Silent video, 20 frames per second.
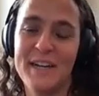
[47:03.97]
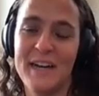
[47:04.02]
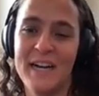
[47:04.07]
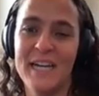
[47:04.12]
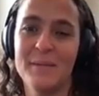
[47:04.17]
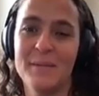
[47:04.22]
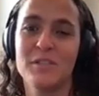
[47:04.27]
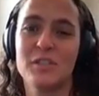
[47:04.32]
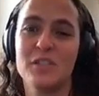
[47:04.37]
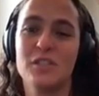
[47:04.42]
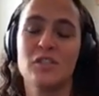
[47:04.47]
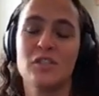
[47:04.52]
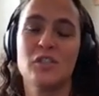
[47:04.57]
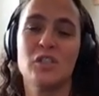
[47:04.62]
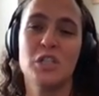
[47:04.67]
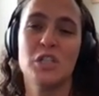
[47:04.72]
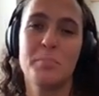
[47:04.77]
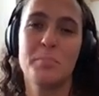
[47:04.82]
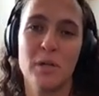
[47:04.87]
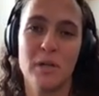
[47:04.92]
I am
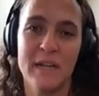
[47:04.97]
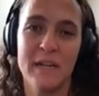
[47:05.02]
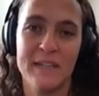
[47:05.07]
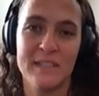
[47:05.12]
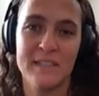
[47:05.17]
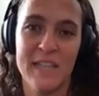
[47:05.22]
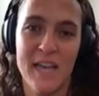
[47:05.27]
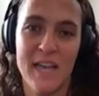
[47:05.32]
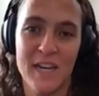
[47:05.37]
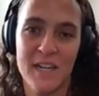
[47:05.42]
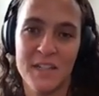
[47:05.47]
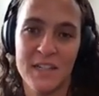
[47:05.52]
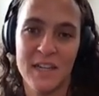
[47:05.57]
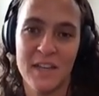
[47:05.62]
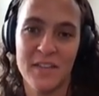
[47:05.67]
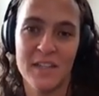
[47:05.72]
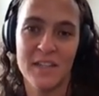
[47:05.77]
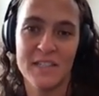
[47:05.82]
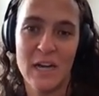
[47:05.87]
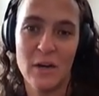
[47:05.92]
super excited to
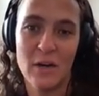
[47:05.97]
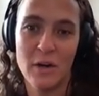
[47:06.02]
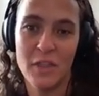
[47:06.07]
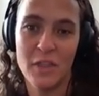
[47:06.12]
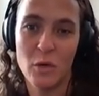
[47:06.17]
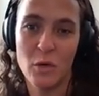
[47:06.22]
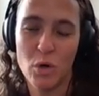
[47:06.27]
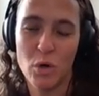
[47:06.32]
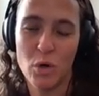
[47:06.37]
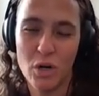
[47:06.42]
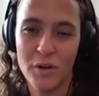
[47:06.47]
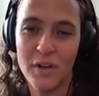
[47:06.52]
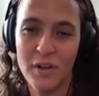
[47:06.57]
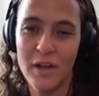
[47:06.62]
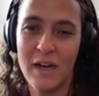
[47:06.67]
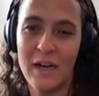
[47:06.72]
get this out in the world.